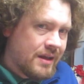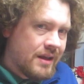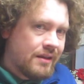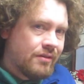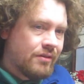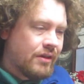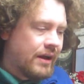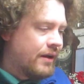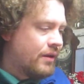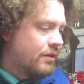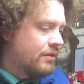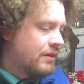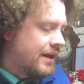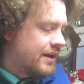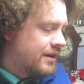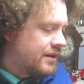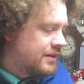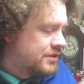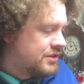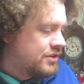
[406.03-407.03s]
A
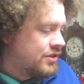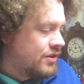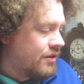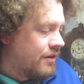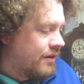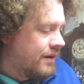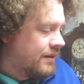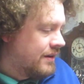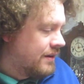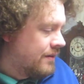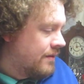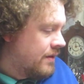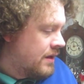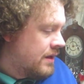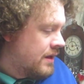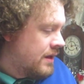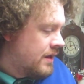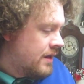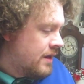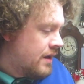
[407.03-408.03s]
lot of sugar in there.
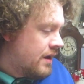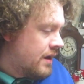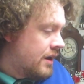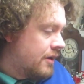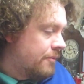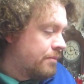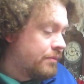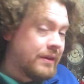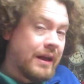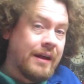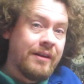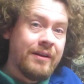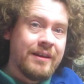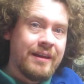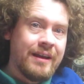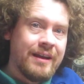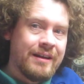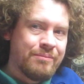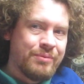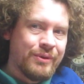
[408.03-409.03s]
Not only
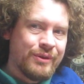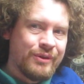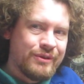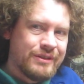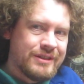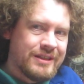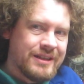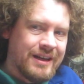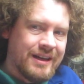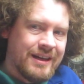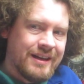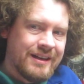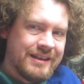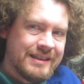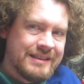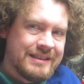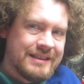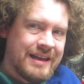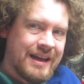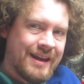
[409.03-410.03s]
that, but there's
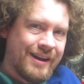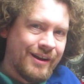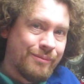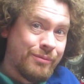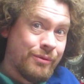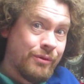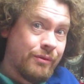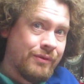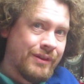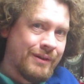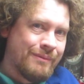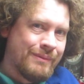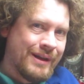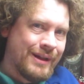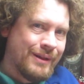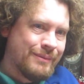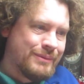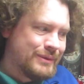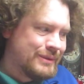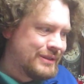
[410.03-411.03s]
this is higher proof than
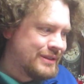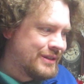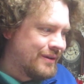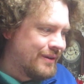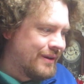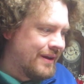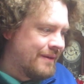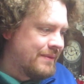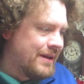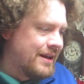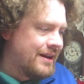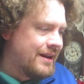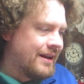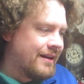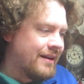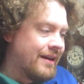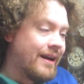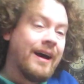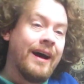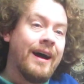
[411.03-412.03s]
Malibu, so I made
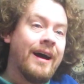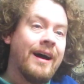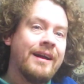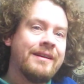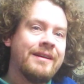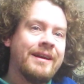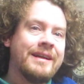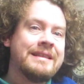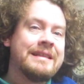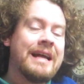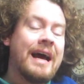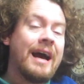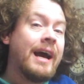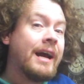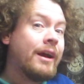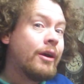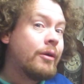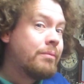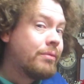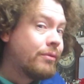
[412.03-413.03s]
a nice
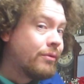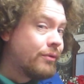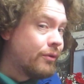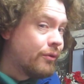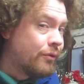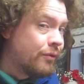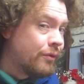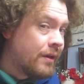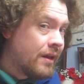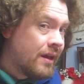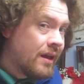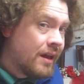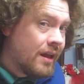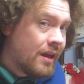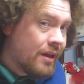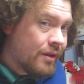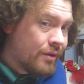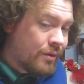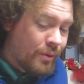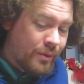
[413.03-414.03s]
higher proof
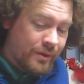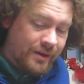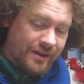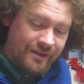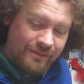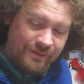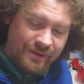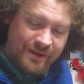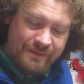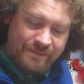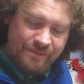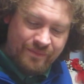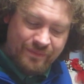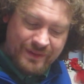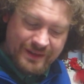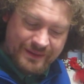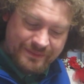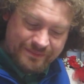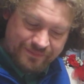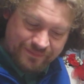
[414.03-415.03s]
coconut rum.
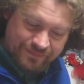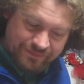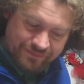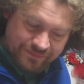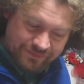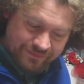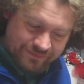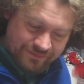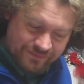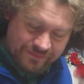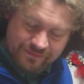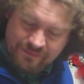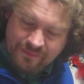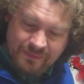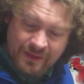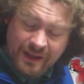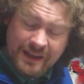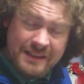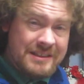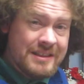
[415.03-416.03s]

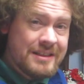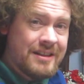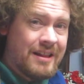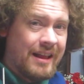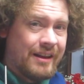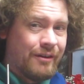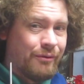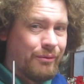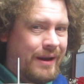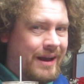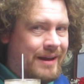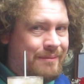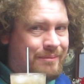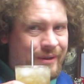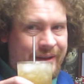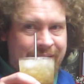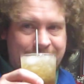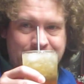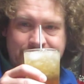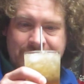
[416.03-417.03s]
This is a lot of
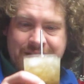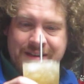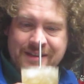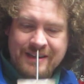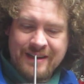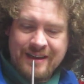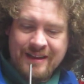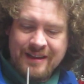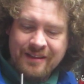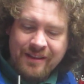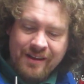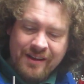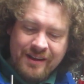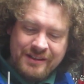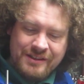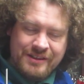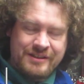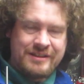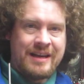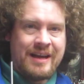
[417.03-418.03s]
rambling, but I thought I'd
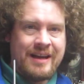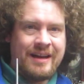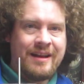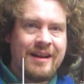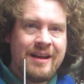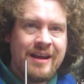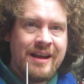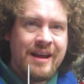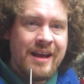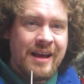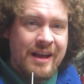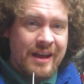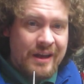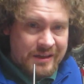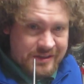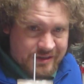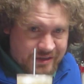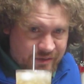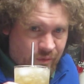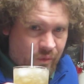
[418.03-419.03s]
just kind of
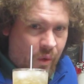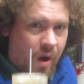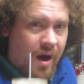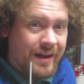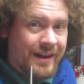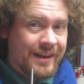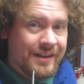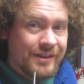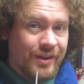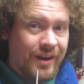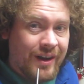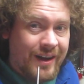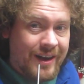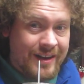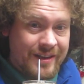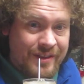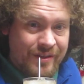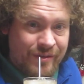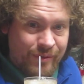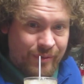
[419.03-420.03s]
walk and
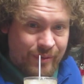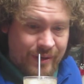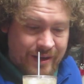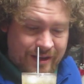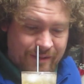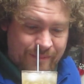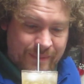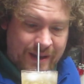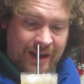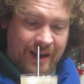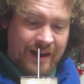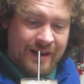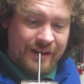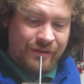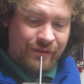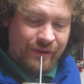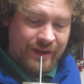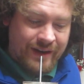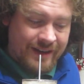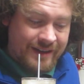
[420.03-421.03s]
talk through making a
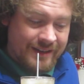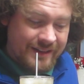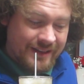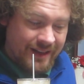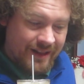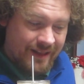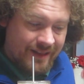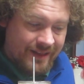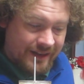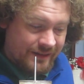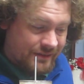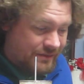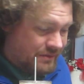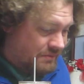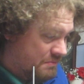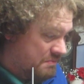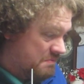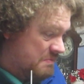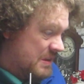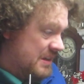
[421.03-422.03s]
drink that
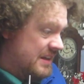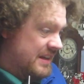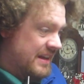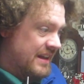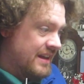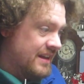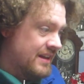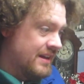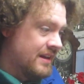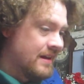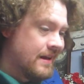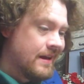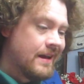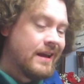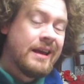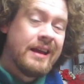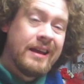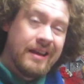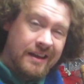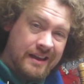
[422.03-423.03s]
really,
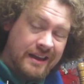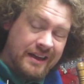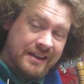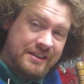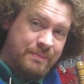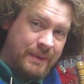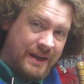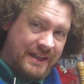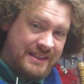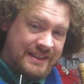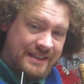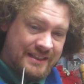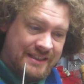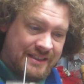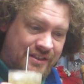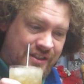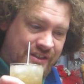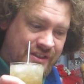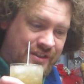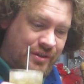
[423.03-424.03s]
in its basics, is
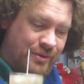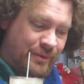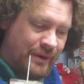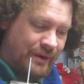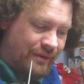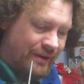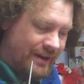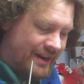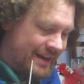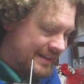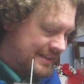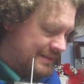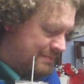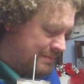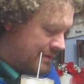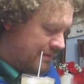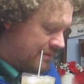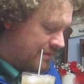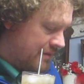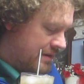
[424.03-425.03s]
just 2 ingredients,
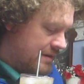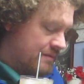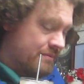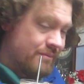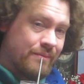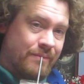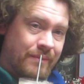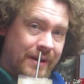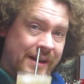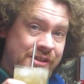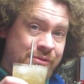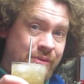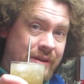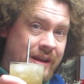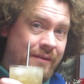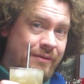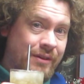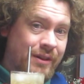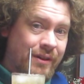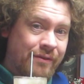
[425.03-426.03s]
but might as well
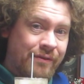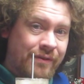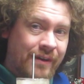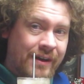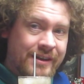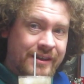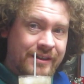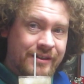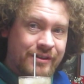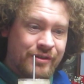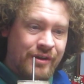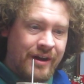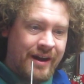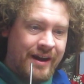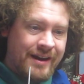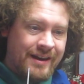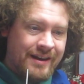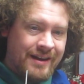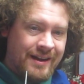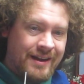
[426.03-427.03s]
have a little fun and try
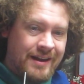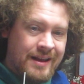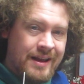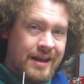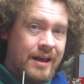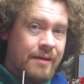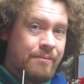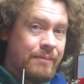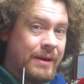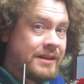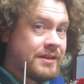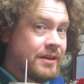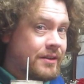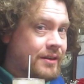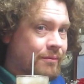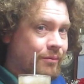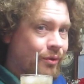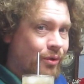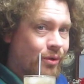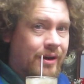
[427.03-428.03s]
and make
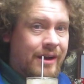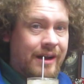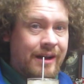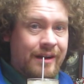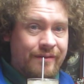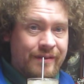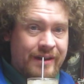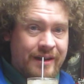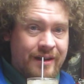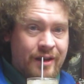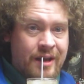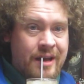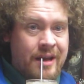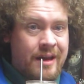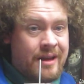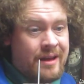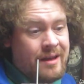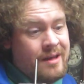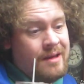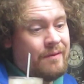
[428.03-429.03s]
something more out of it.
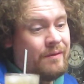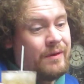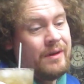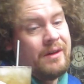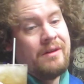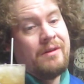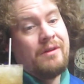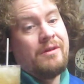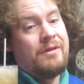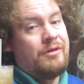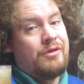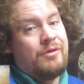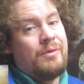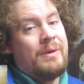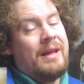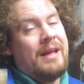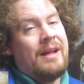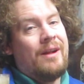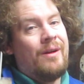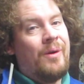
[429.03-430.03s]
When you're
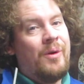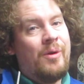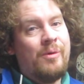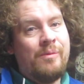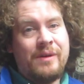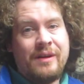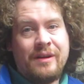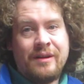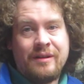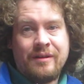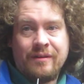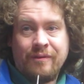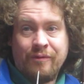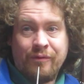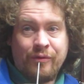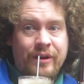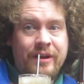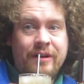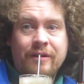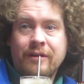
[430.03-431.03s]
doing it at home, you can
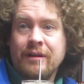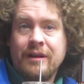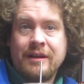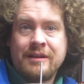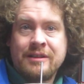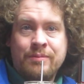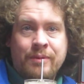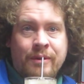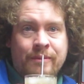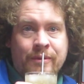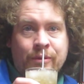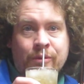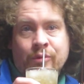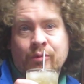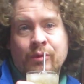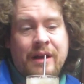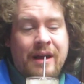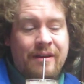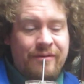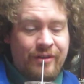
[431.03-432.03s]
free to experiment with
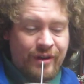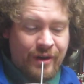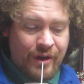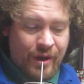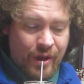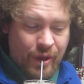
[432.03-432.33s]
whatever.